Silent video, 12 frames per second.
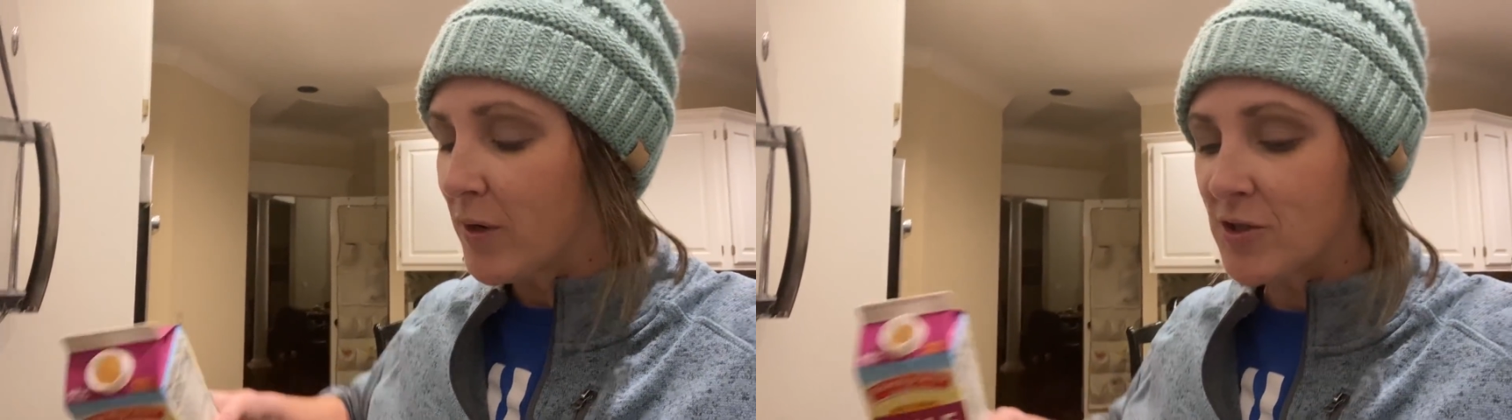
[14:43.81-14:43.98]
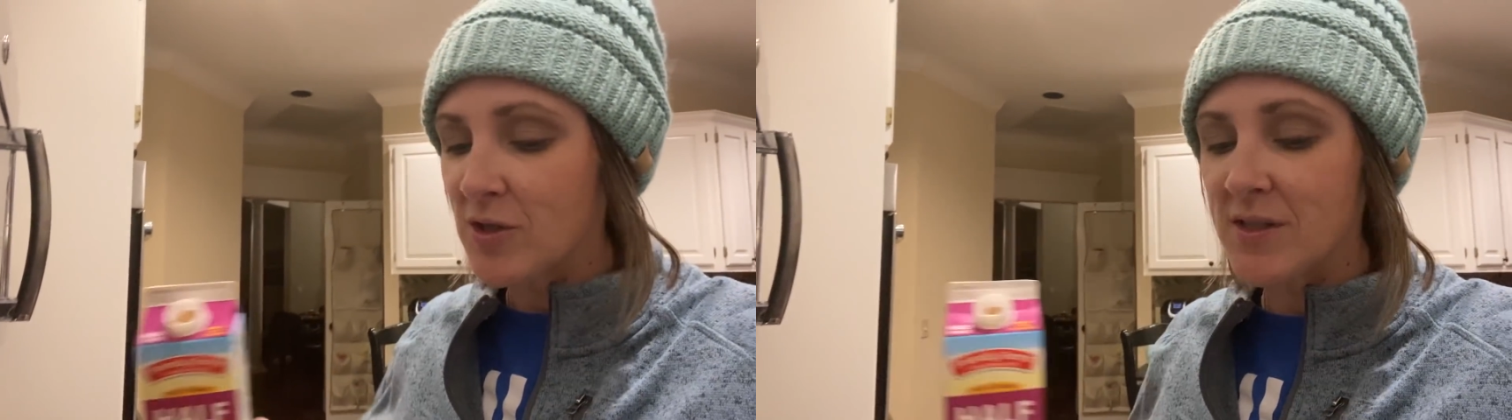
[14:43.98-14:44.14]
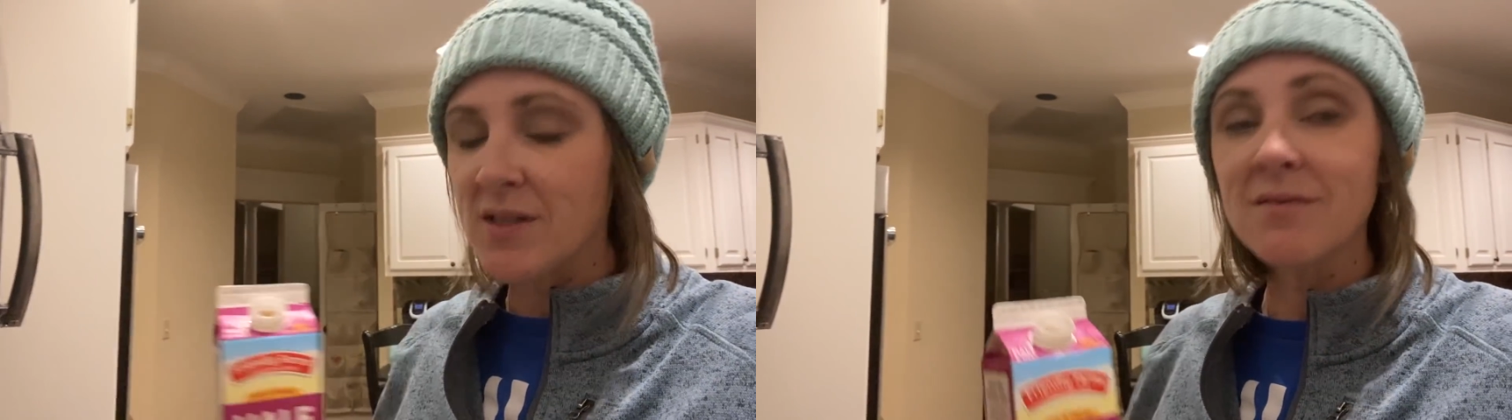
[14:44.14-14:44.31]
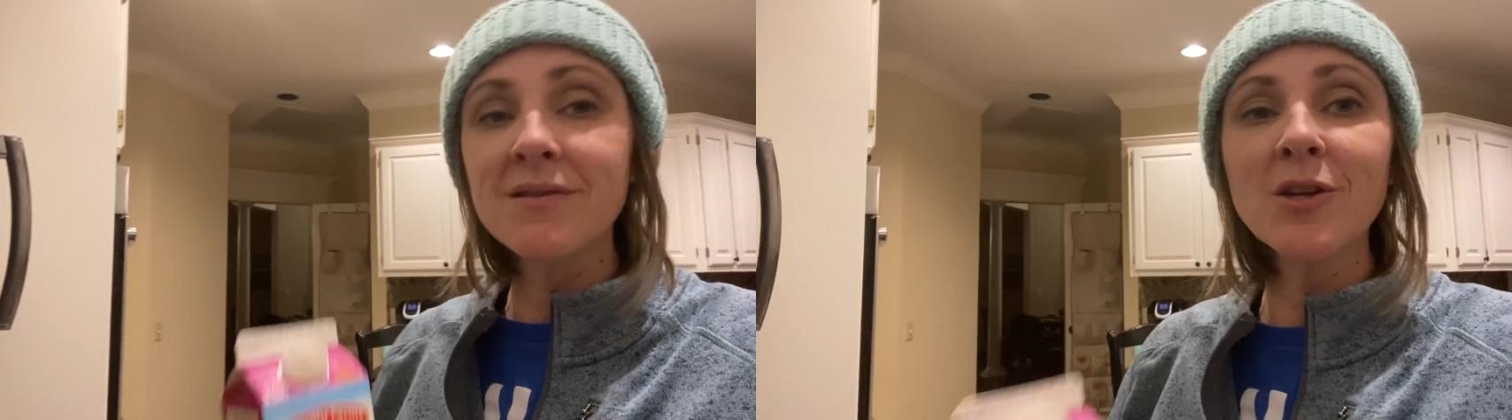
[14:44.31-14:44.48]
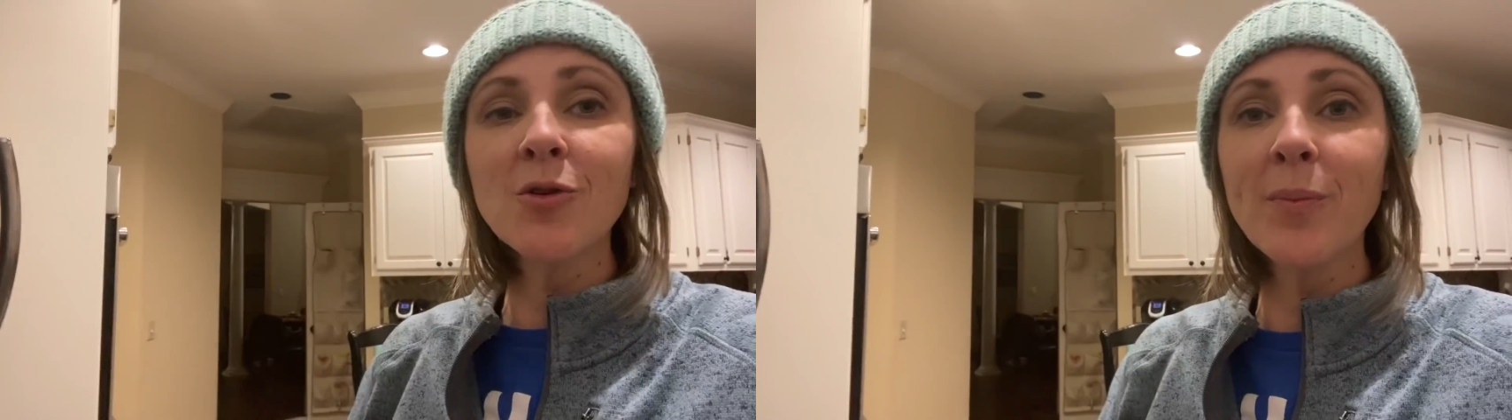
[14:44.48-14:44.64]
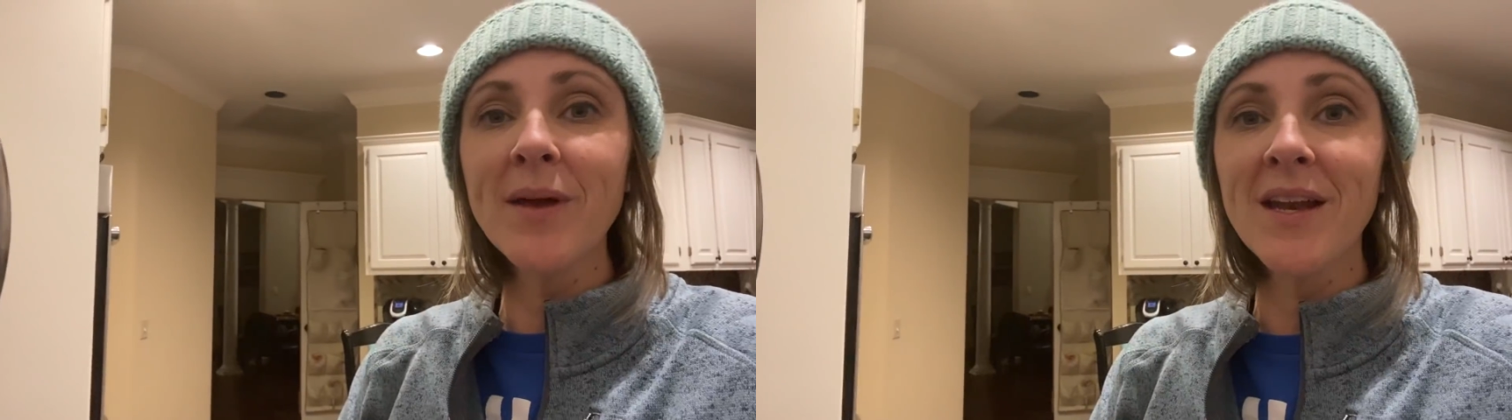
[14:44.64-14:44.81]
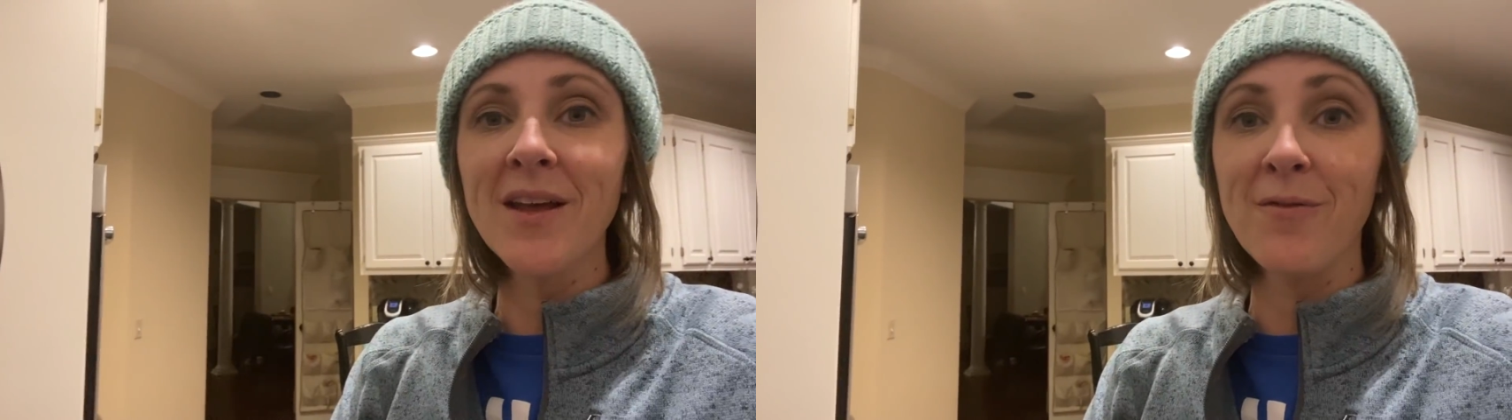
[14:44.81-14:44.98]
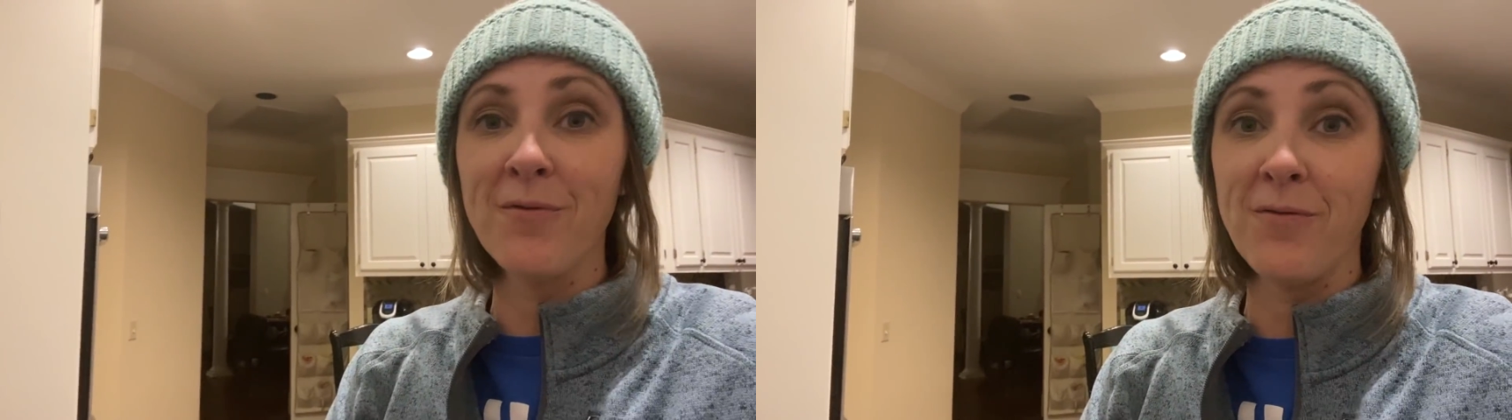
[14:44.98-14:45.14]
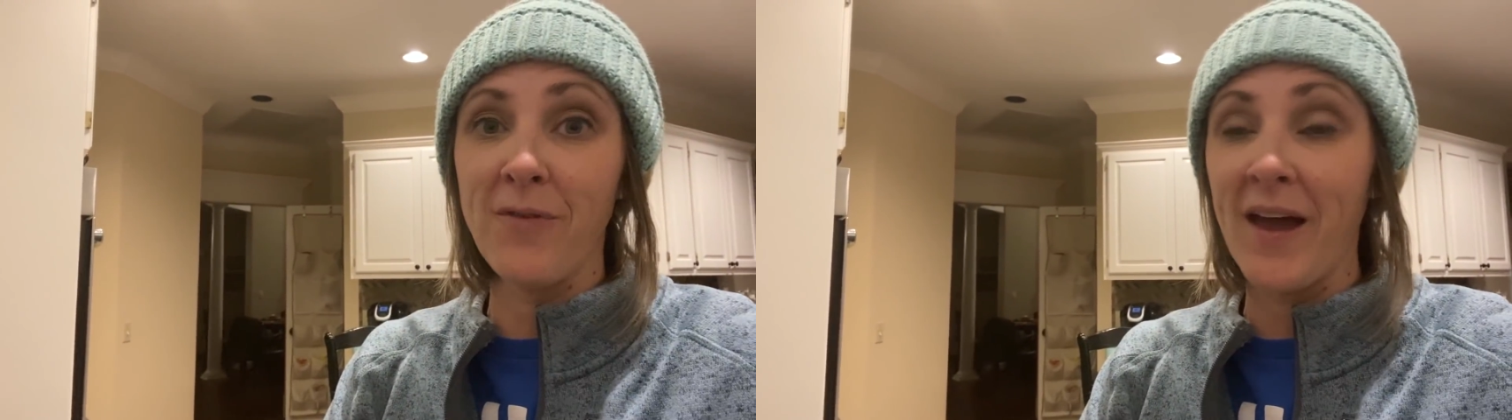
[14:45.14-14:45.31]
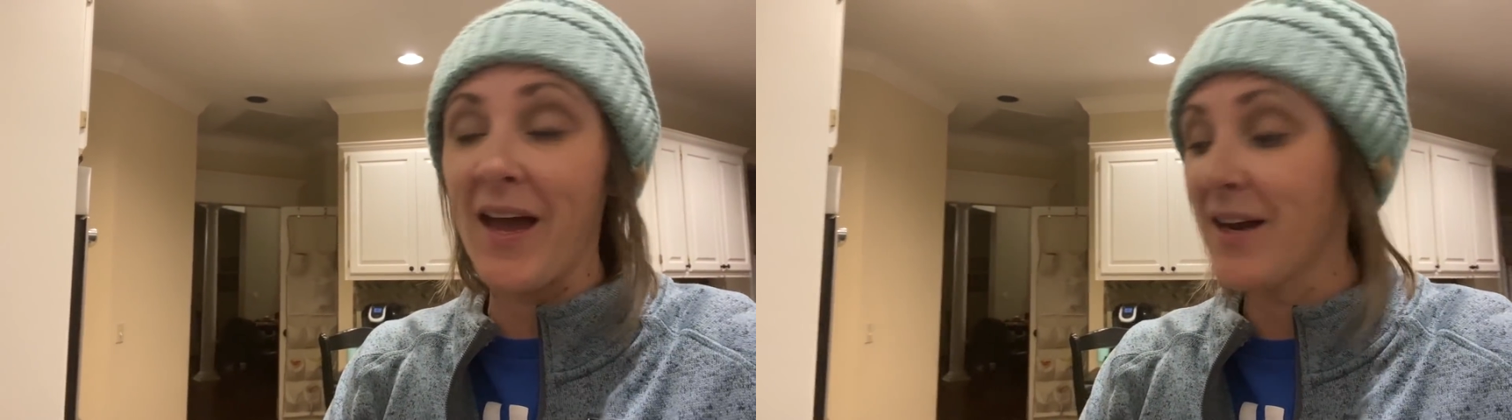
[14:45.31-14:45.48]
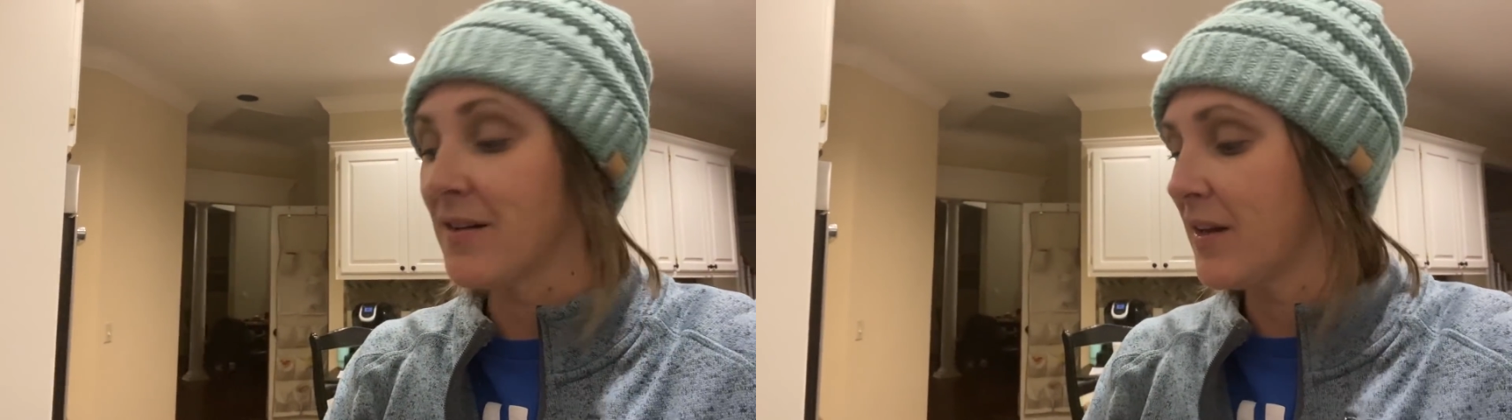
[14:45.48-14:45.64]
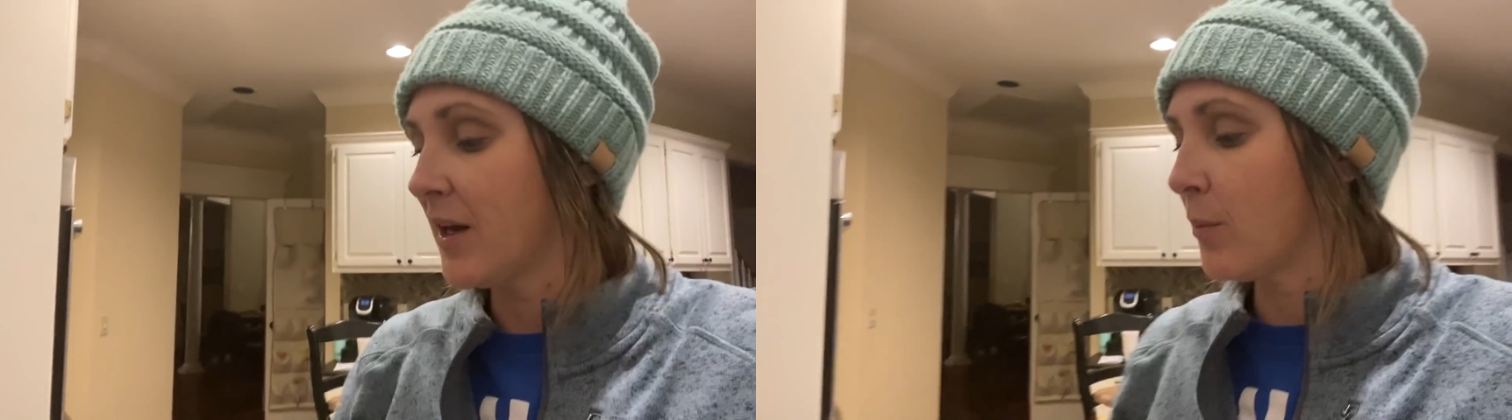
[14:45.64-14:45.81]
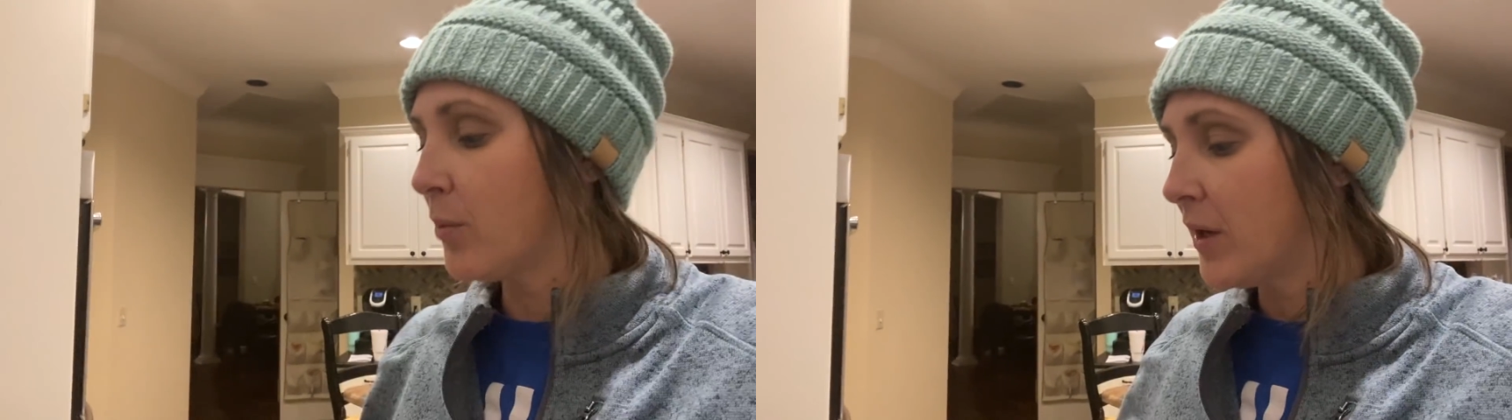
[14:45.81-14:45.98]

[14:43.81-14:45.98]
And just the little bit of fat that I'm